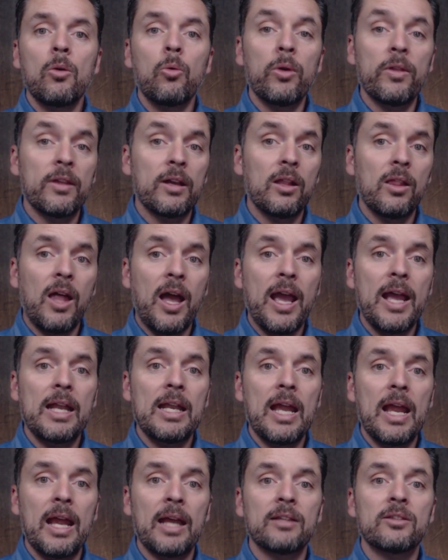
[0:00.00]
When the client
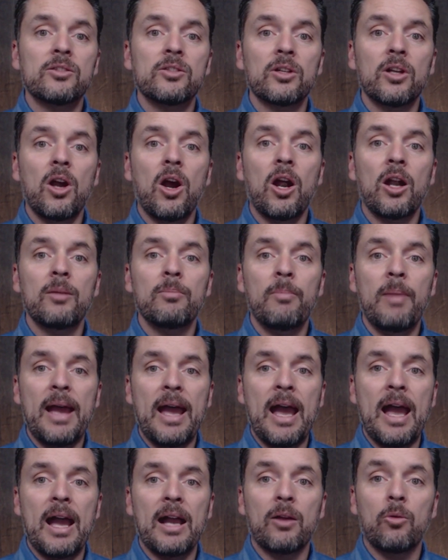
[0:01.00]
hands the card
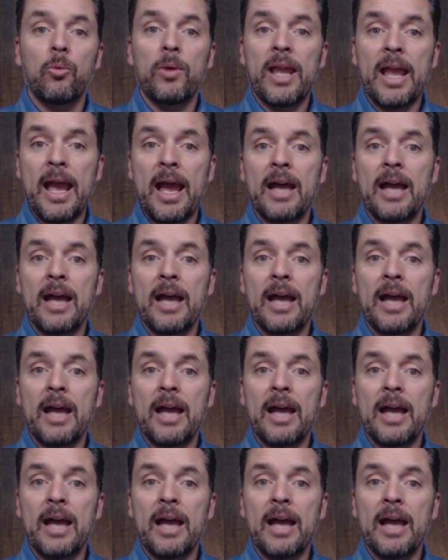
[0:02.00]
back, we